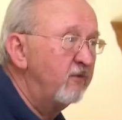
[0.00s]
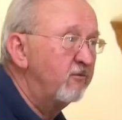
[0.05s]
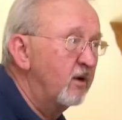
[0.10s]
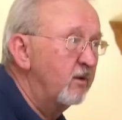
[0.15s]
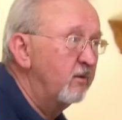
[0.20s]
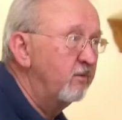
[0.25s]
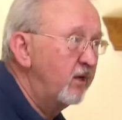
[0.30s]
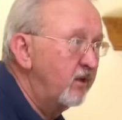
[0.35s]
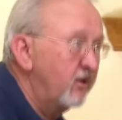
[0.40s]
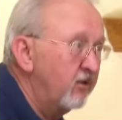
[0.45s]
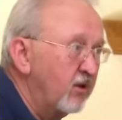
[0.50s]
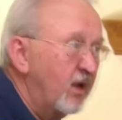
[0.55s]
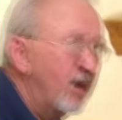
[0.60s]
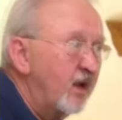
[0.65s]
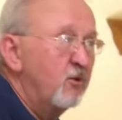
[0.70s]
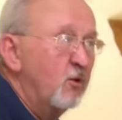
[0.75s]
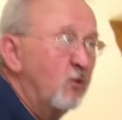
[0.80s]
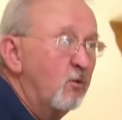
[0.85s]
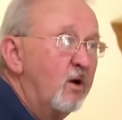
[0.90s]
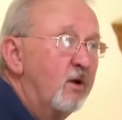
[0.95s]
from you, because
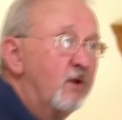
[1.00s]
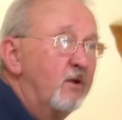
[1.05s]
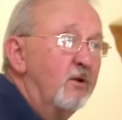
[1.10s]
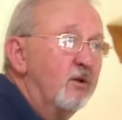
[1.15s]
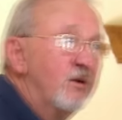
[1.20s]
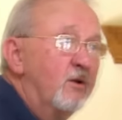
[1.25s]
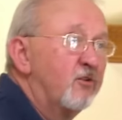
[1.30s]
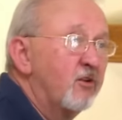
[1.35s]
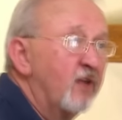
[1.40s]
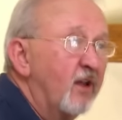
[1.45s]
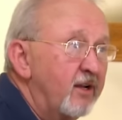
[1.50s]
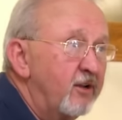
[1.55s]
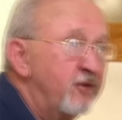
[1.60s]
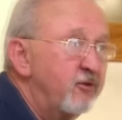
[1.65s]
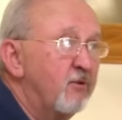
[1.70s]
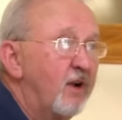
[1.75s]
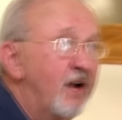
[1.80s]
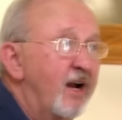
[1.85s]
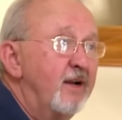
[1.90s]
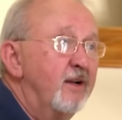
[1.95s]
I'm the one who looks like
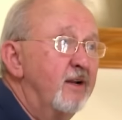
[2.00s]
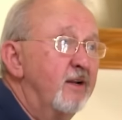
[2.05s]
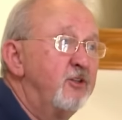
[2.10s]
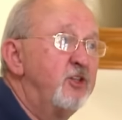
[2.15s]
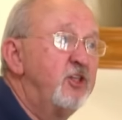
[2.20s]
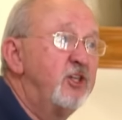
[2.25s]
he's riding a